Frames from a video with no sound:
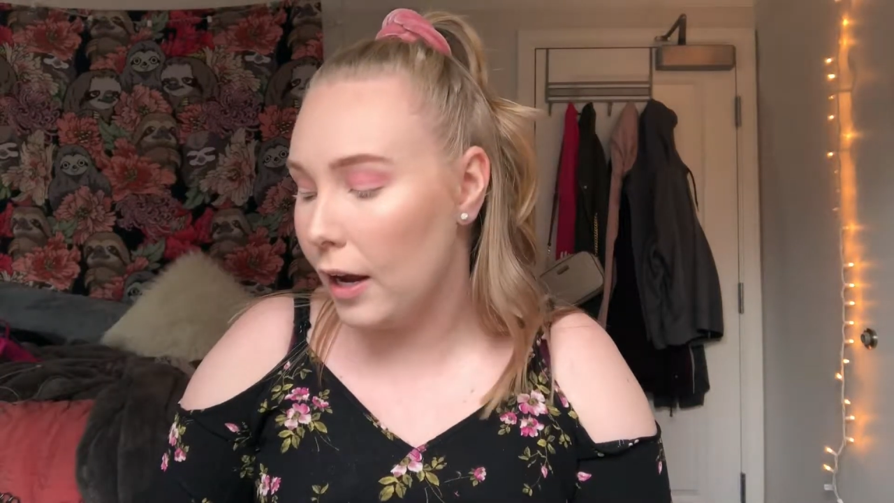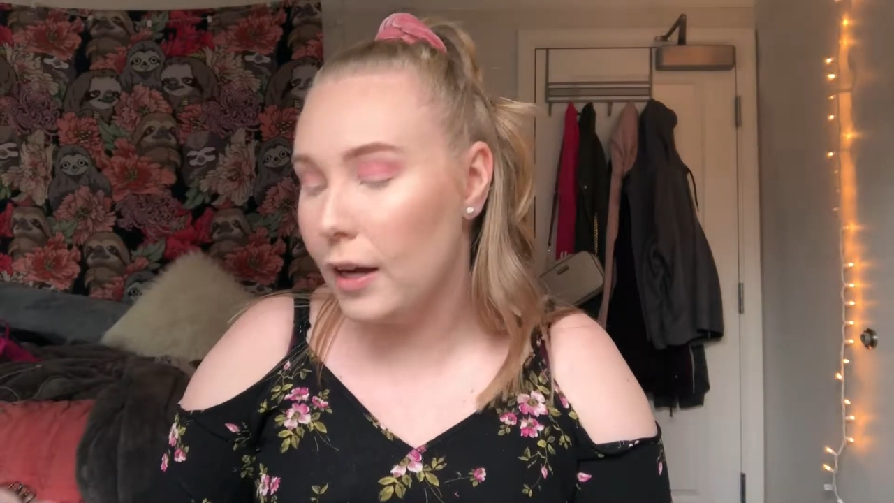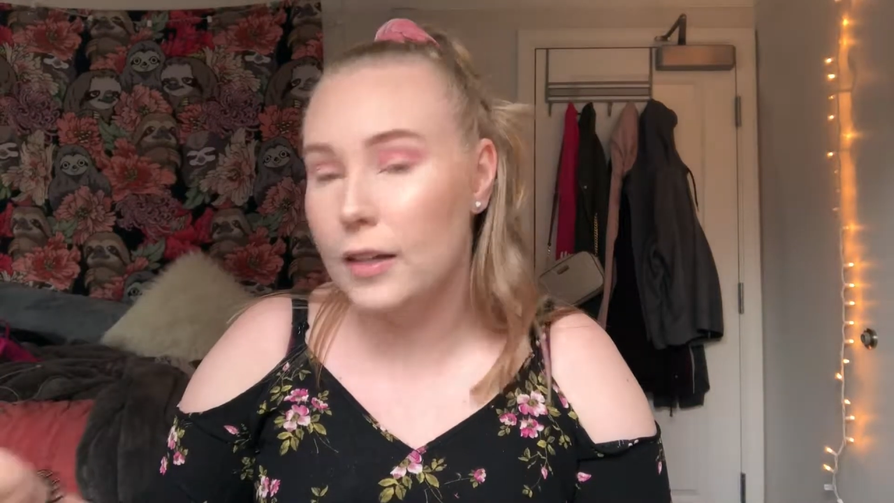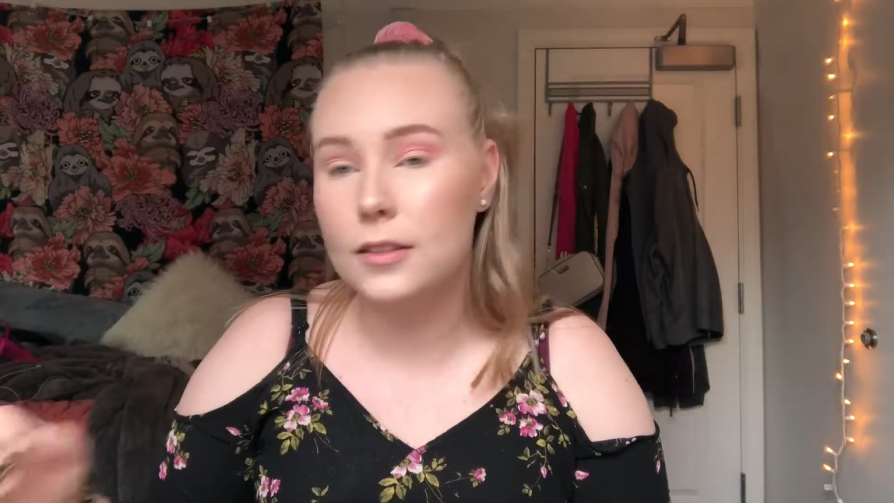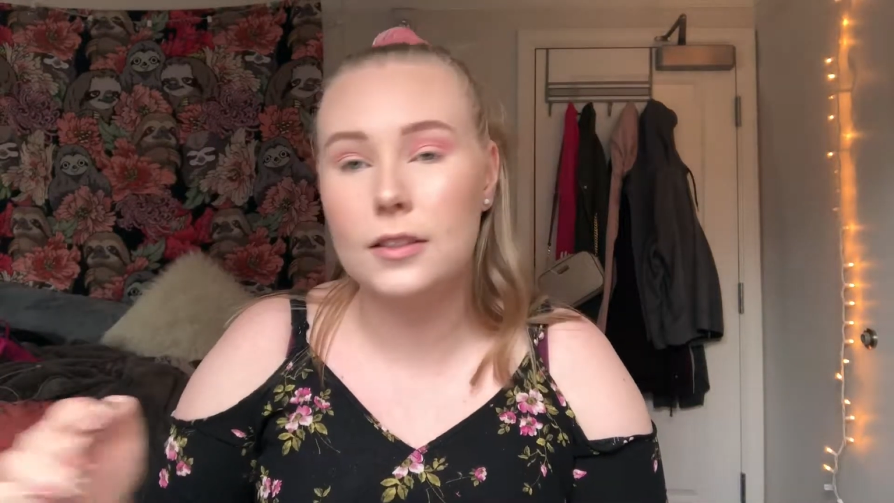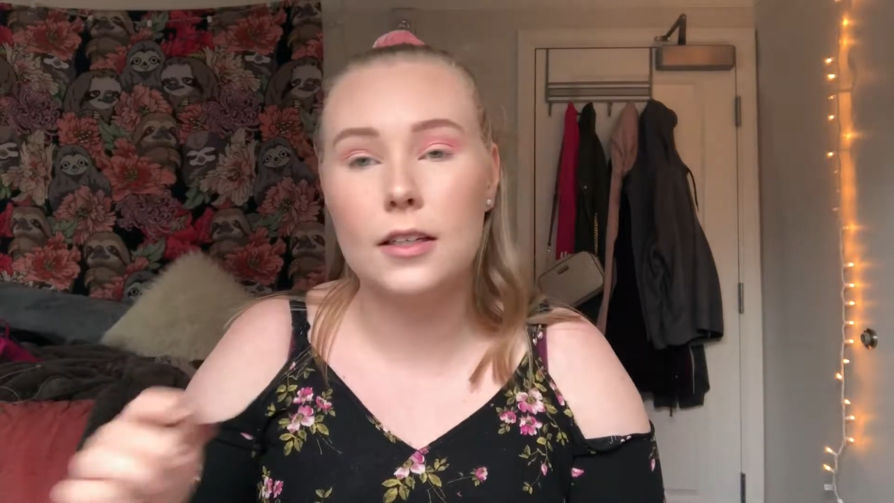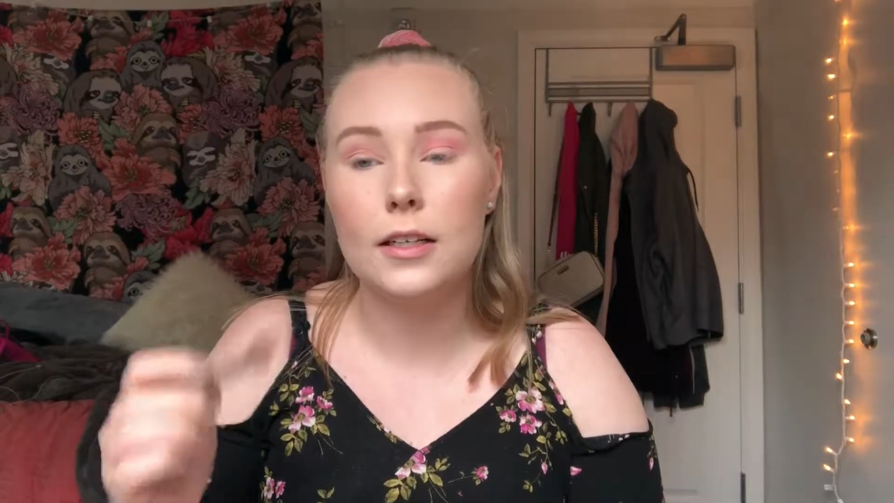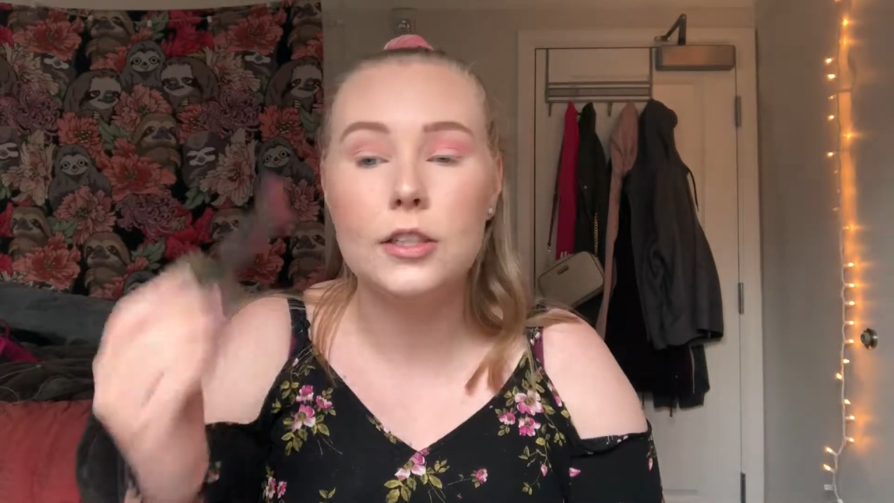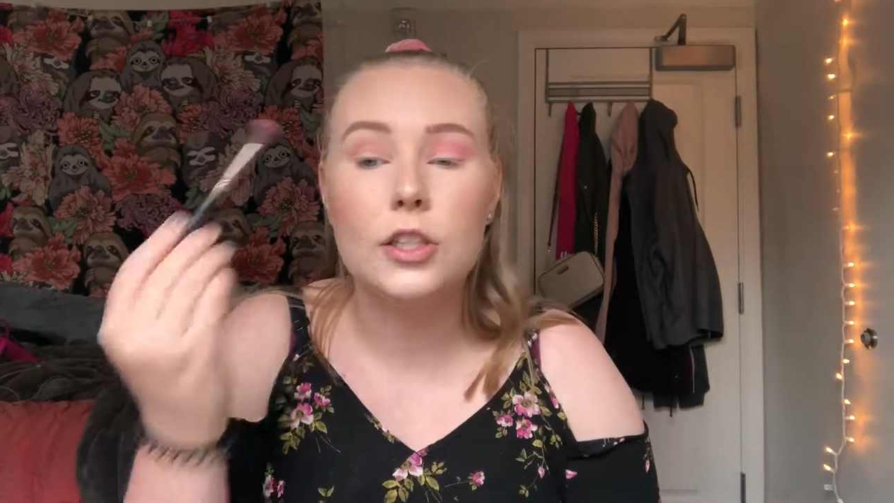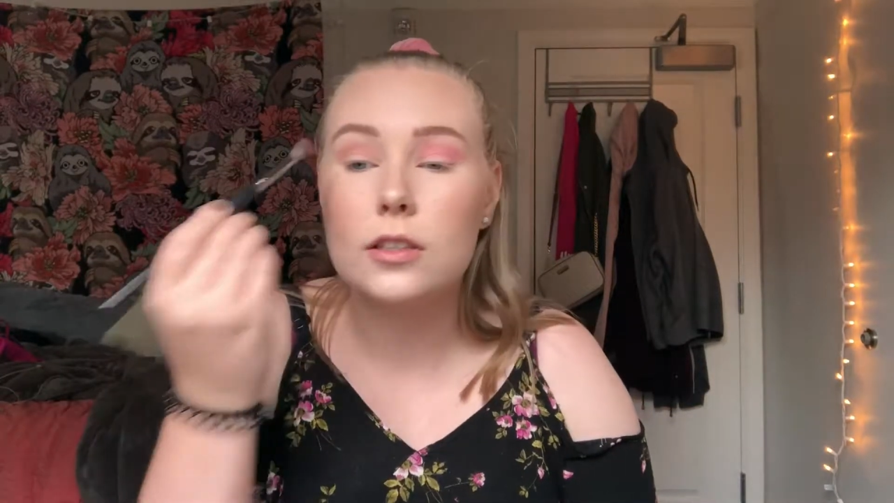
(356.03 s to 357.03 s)
and
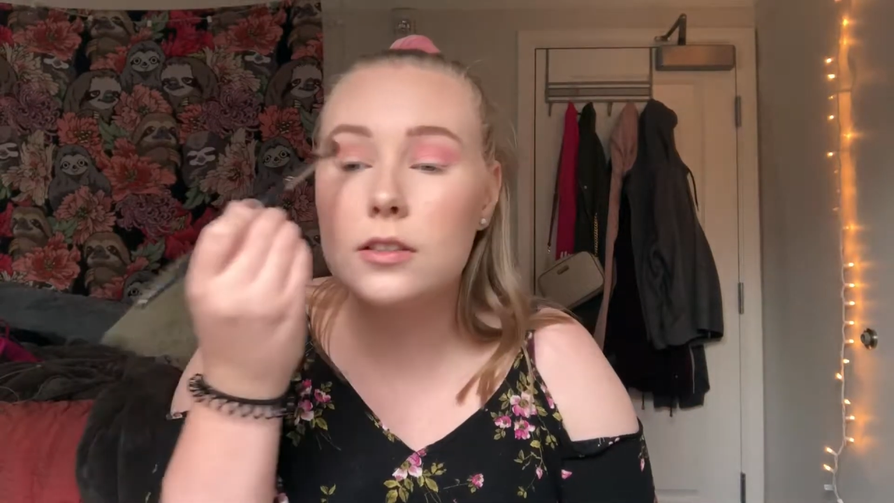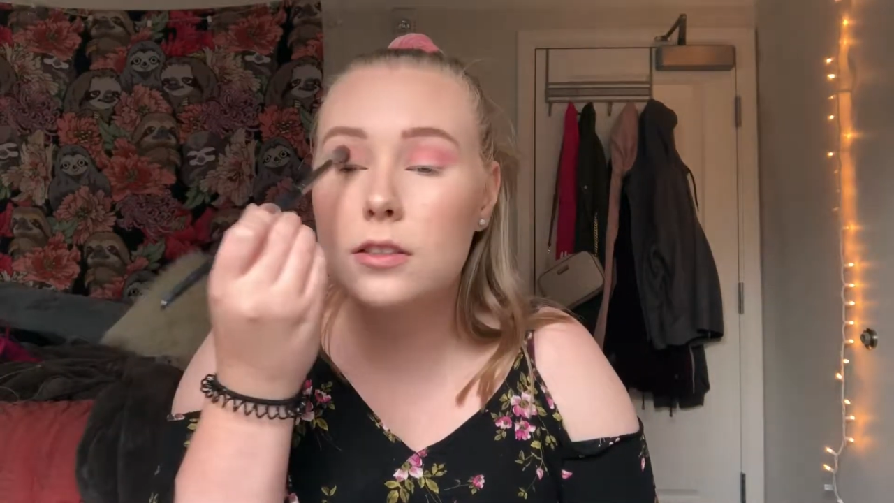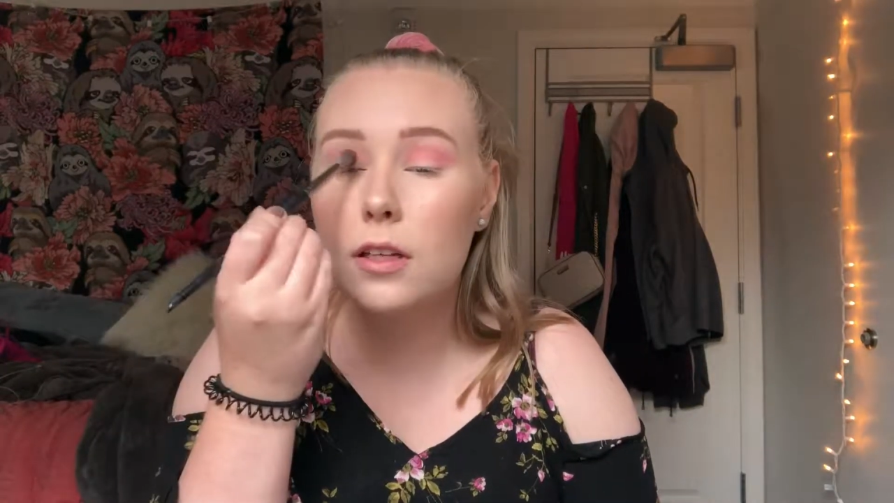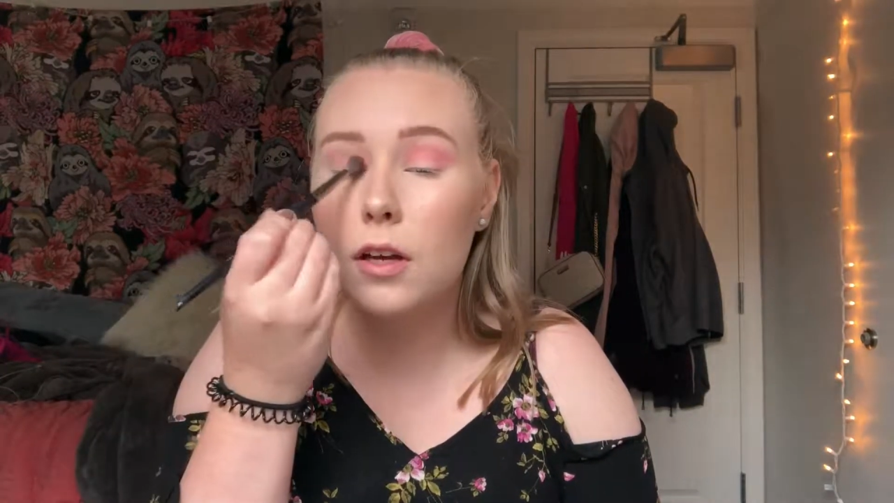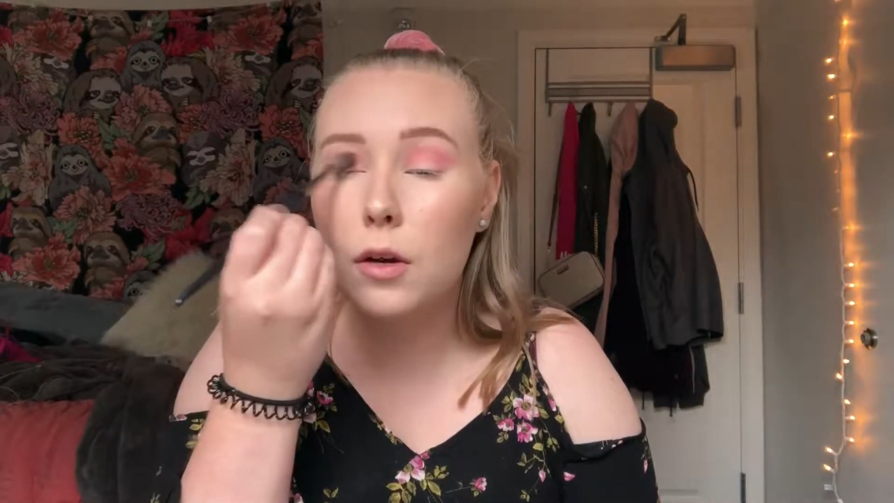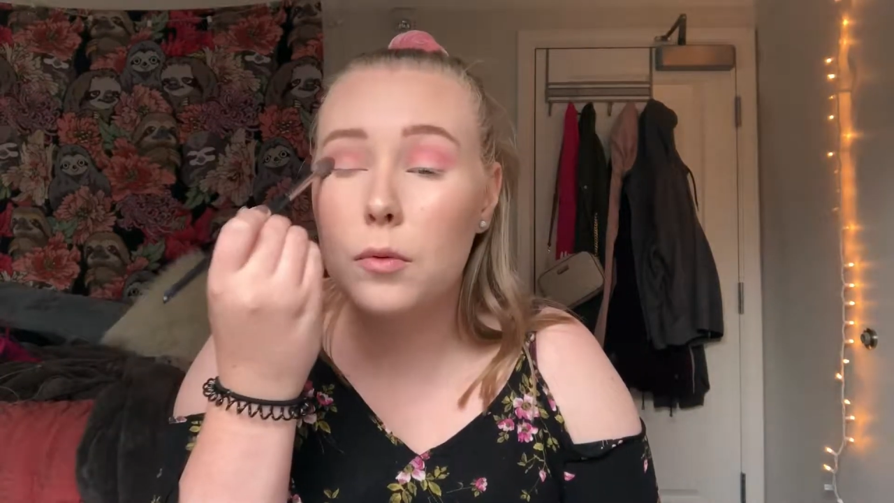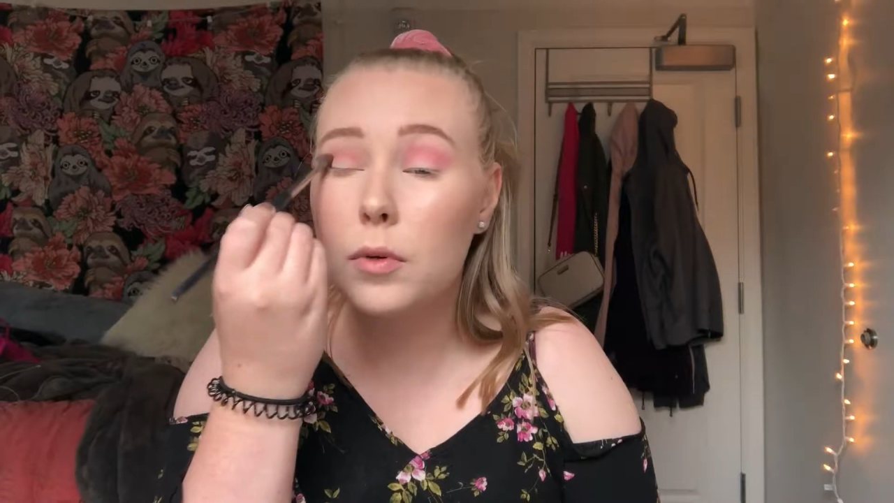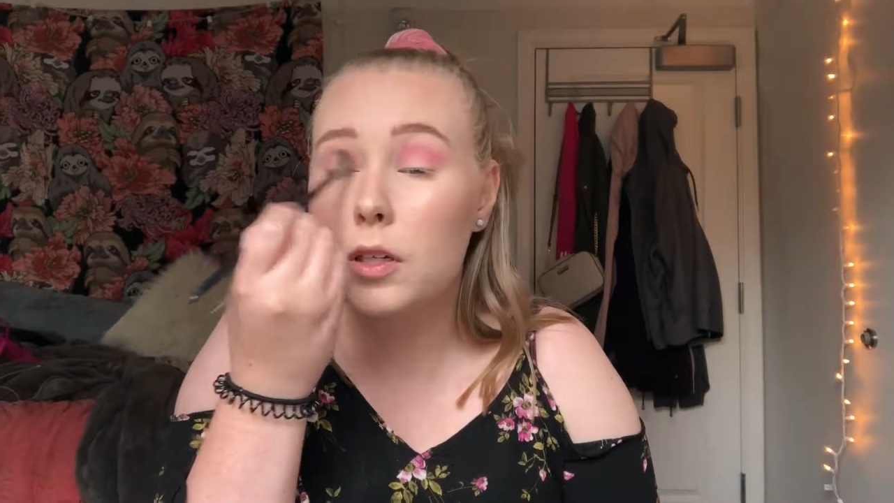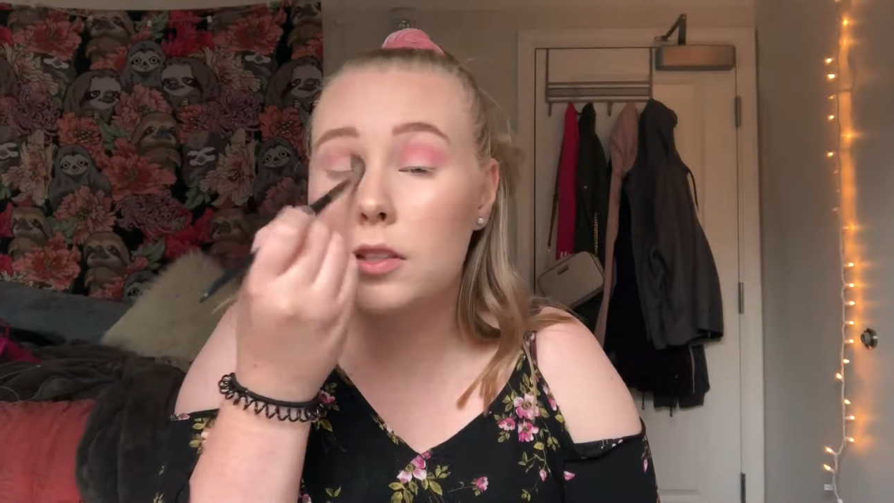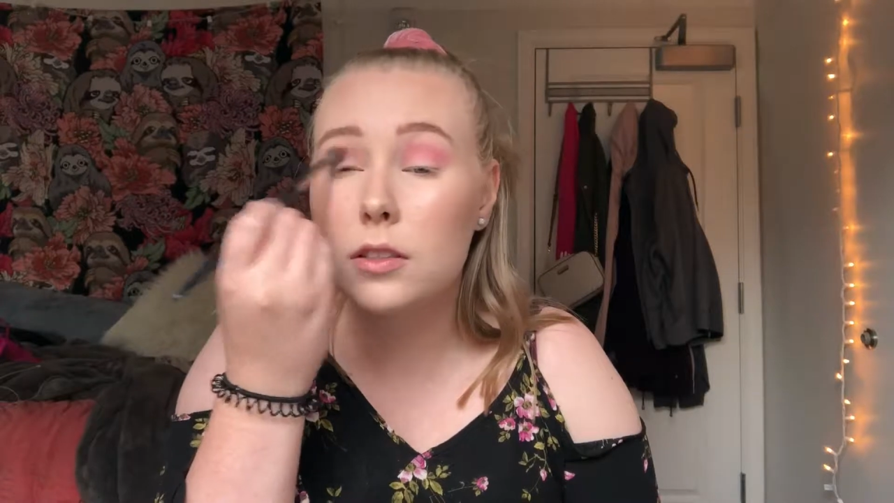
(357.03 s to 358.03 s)
it just
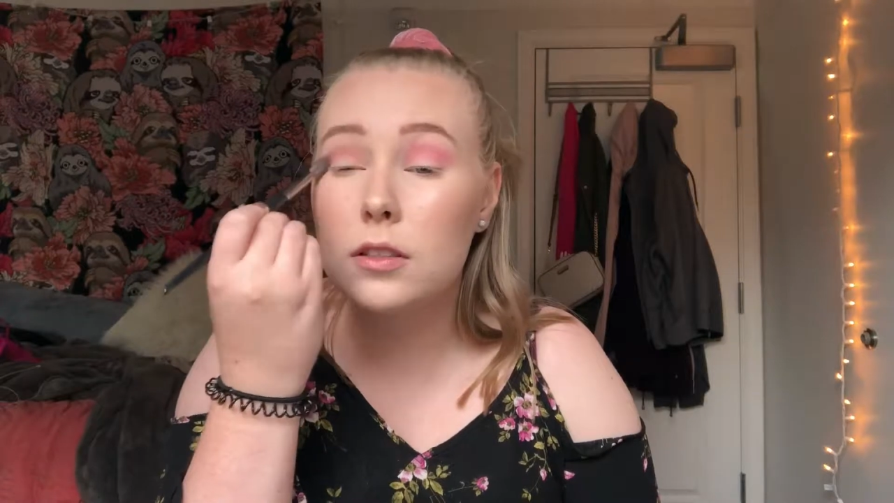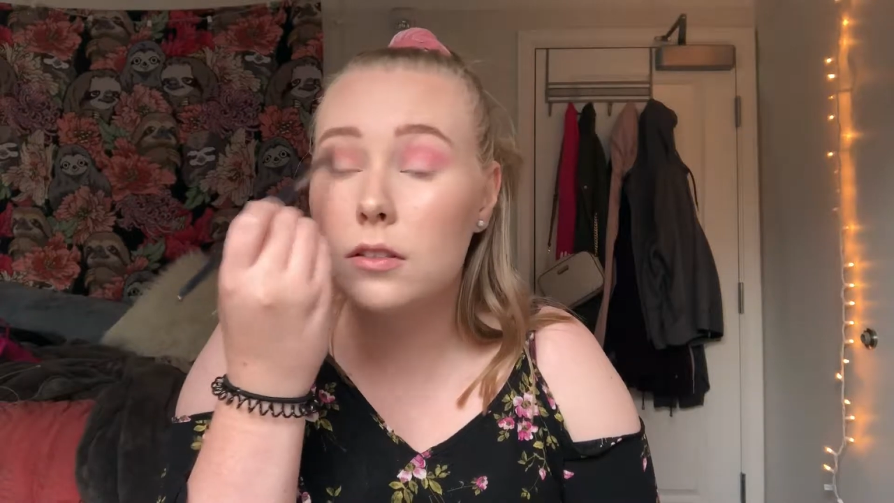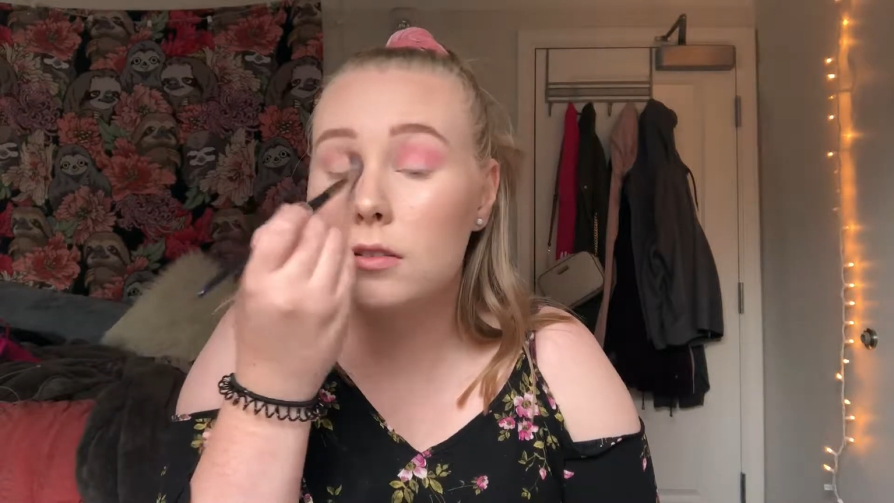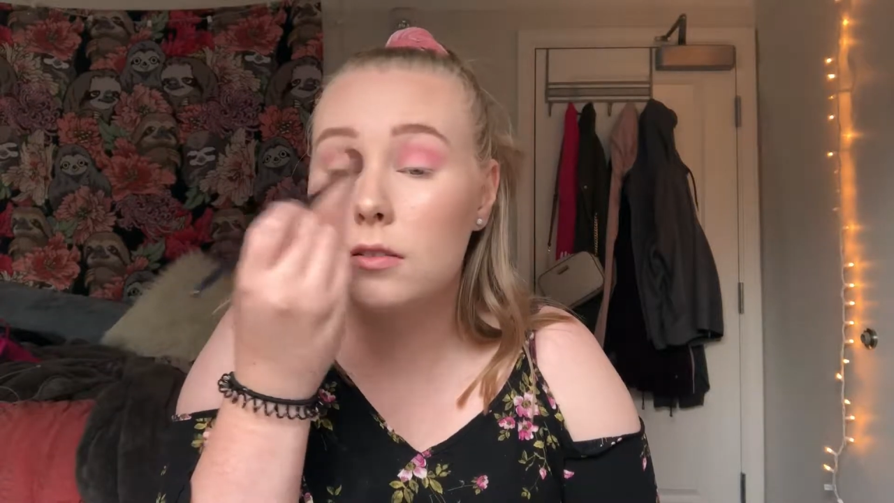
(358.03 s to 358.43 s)
works